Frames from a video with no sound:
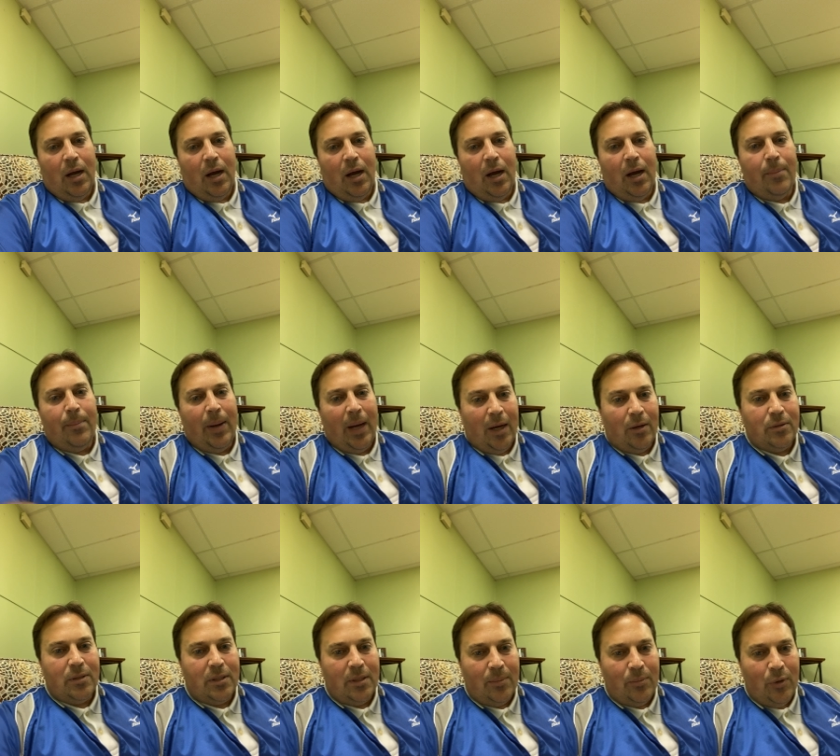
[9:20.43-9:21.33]

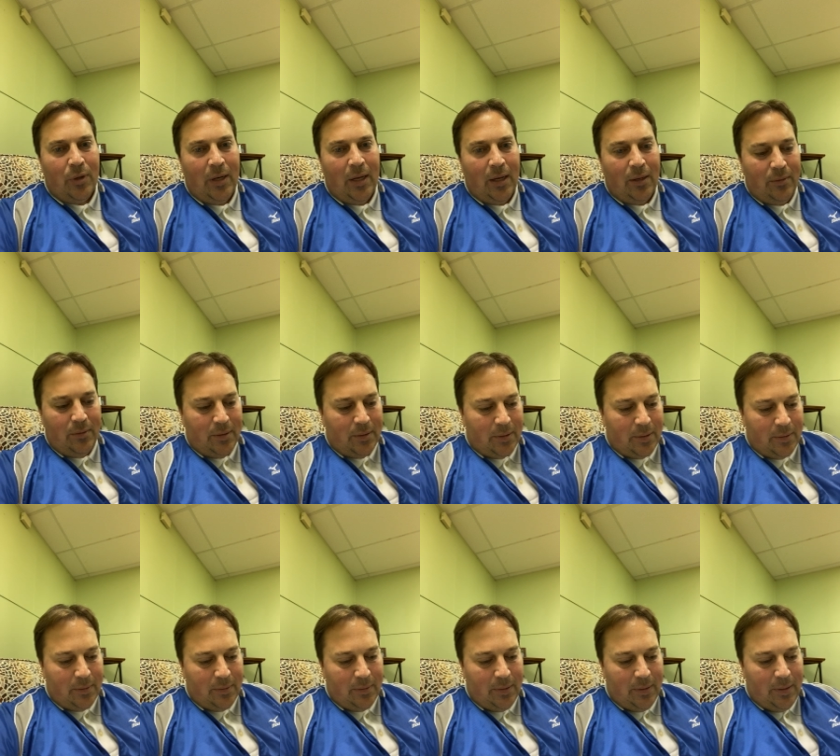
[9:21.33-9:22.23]
about someone
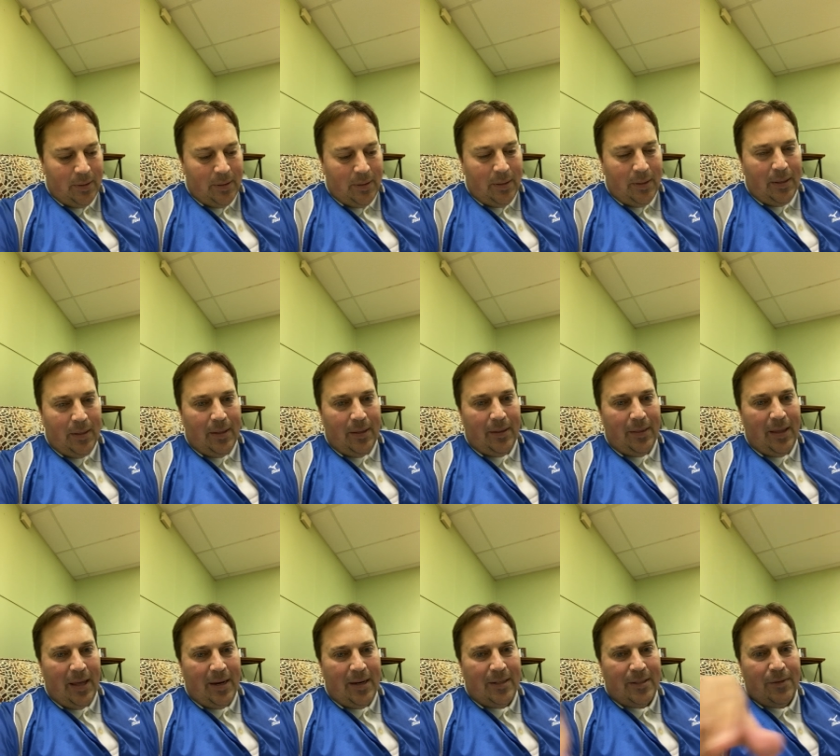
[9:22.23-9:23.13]
else,
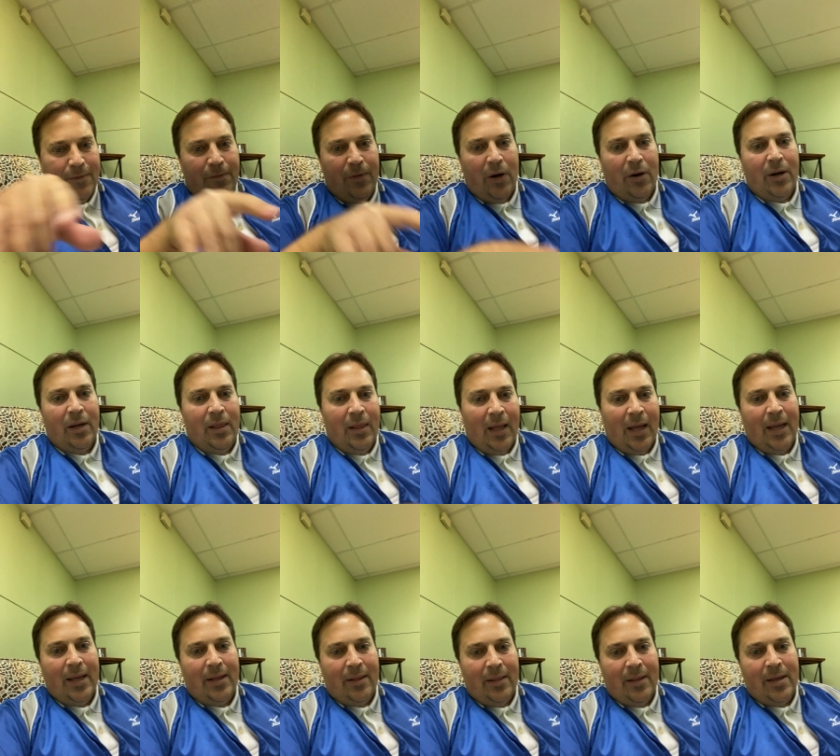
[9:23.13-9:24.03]
that it's very
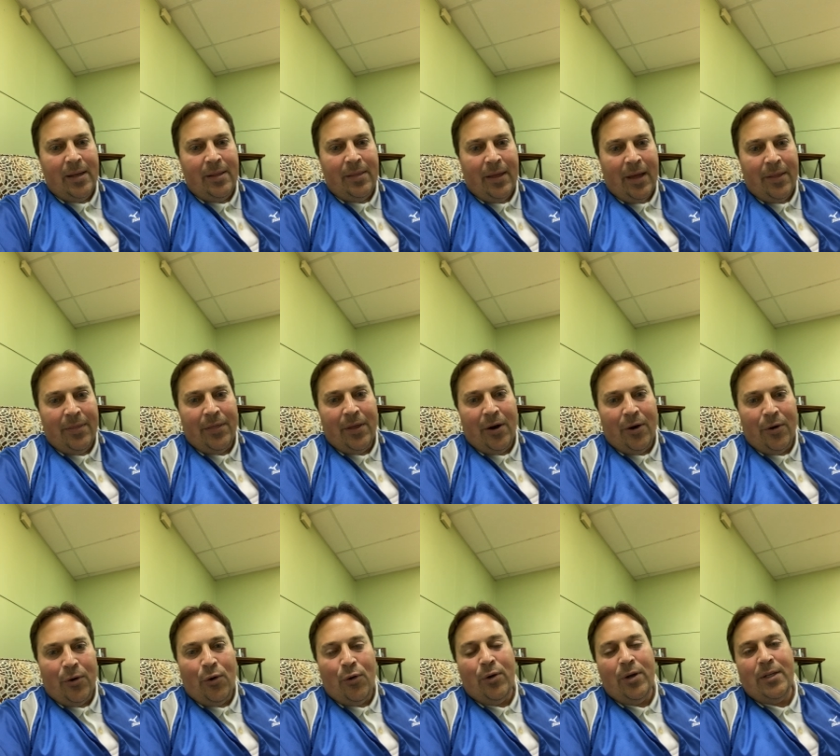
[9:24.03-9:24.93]
likely that they're
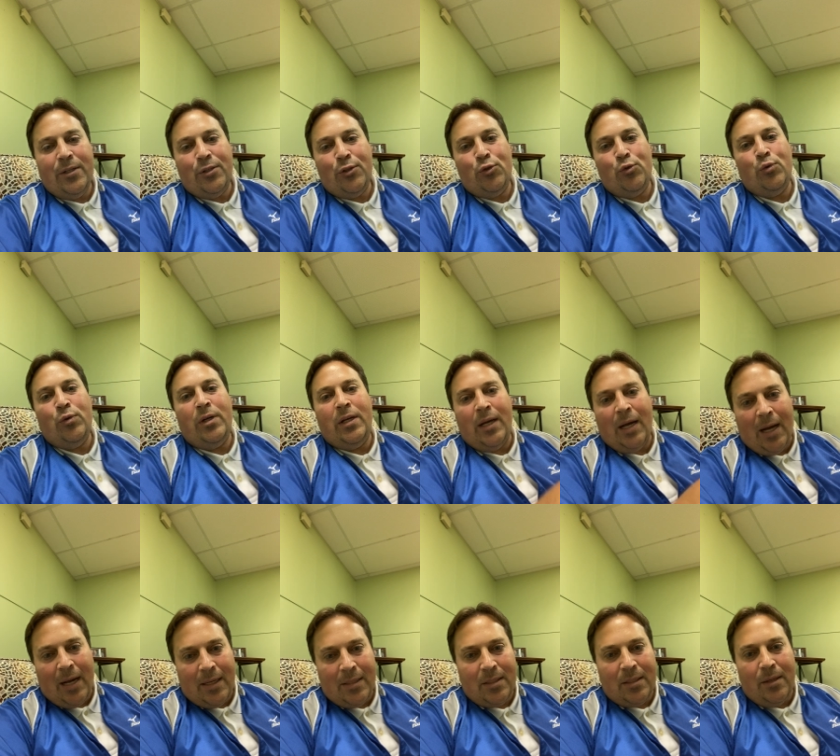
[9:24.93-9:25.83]
going to
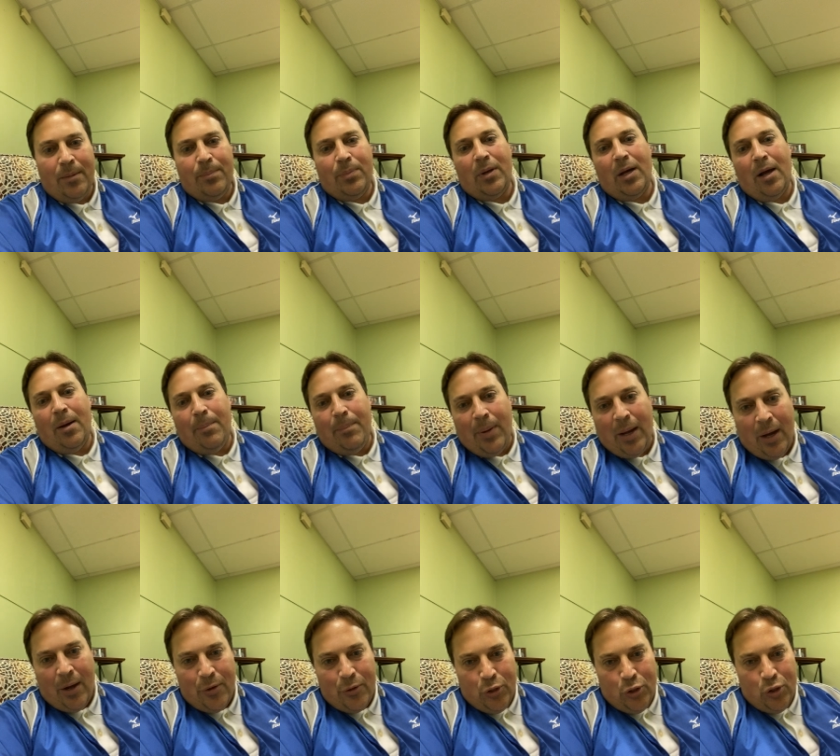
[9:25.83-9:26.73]
gossip
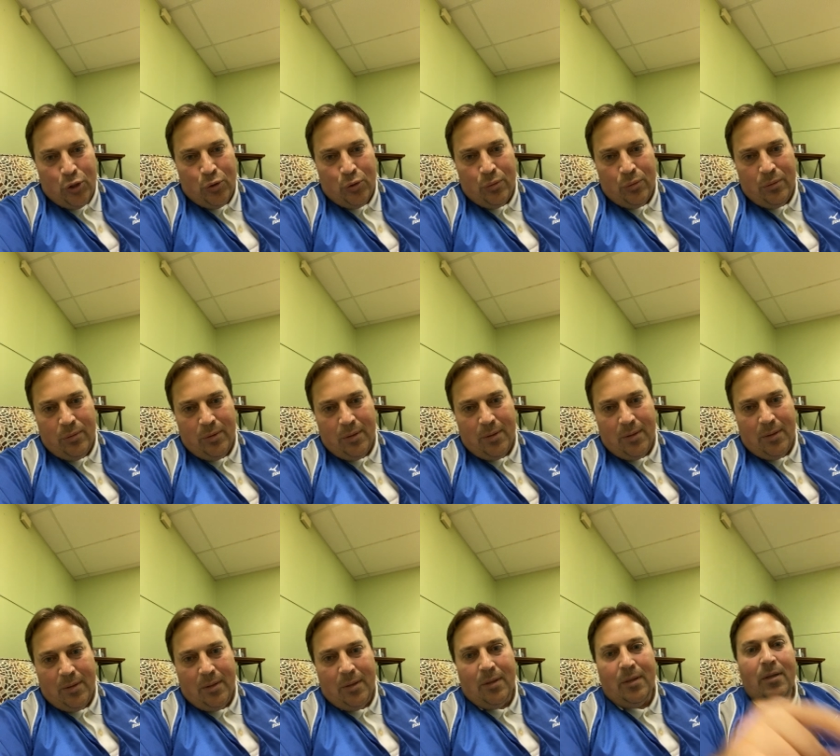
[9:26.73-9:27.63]
about you
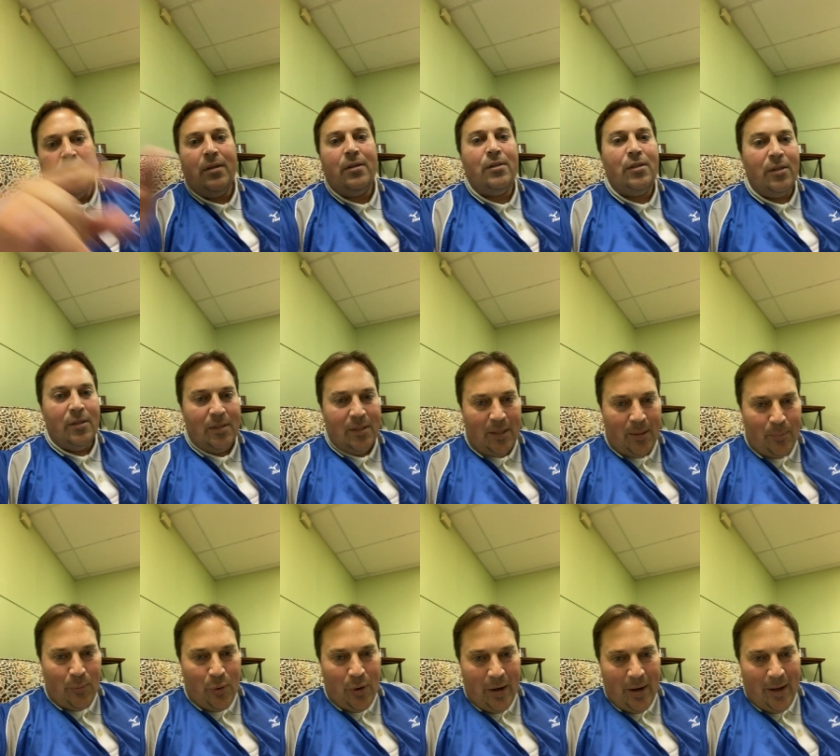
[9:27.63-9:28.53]
to
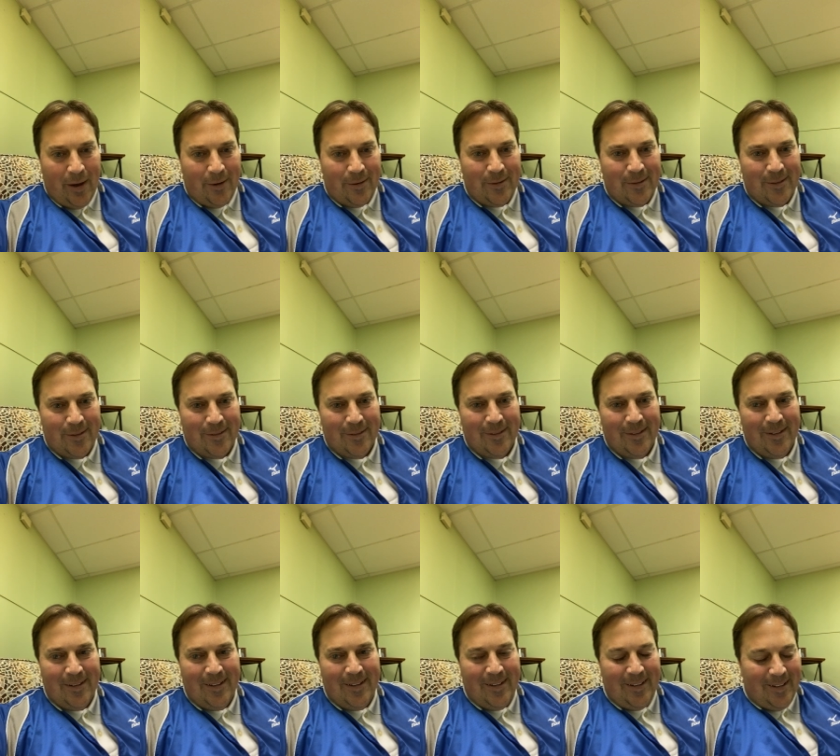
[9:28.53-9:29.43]
someone else?
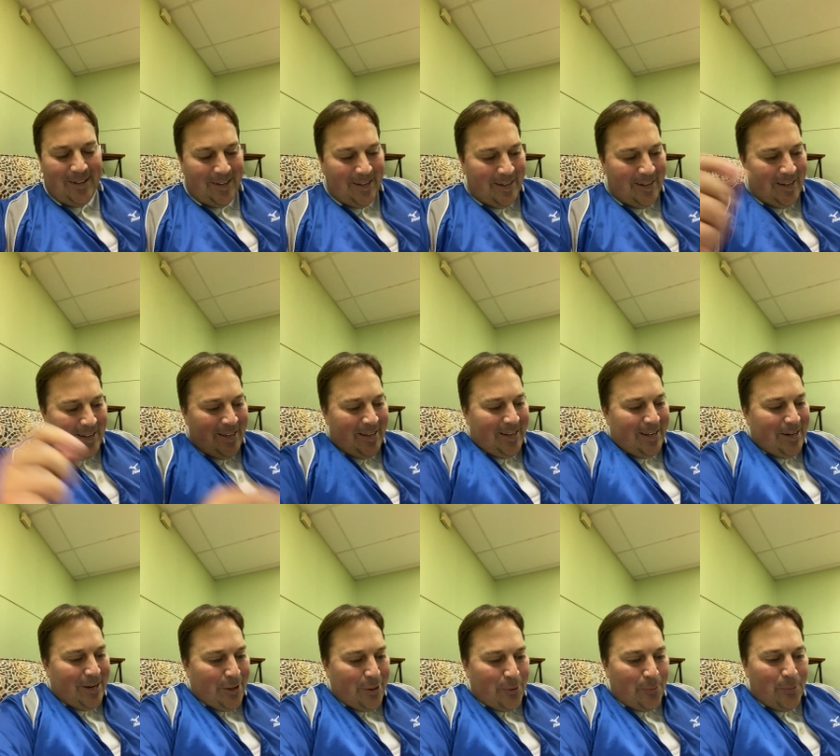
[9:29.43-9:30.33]

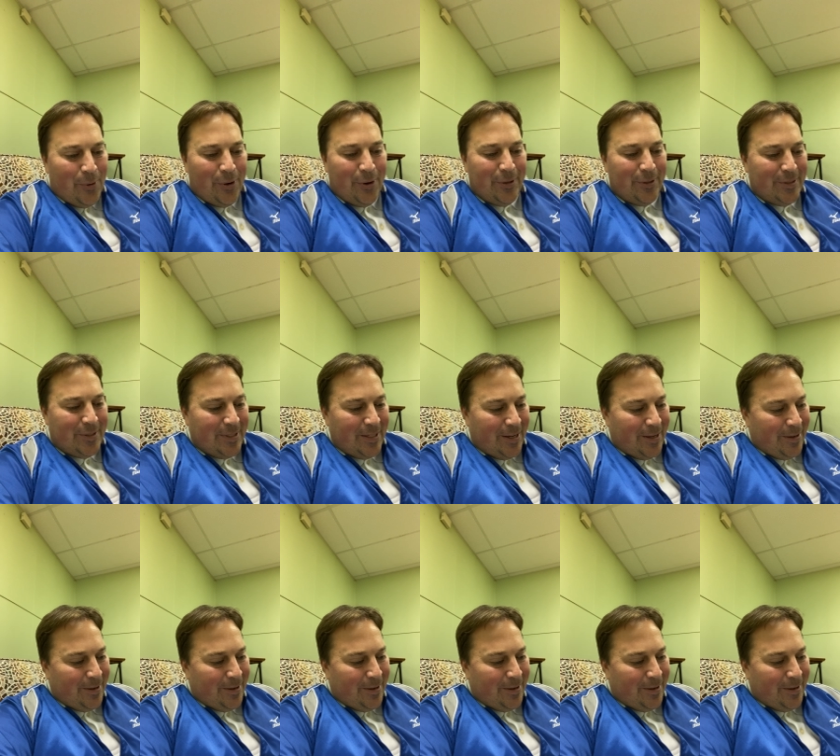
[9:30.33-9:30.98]
In other words,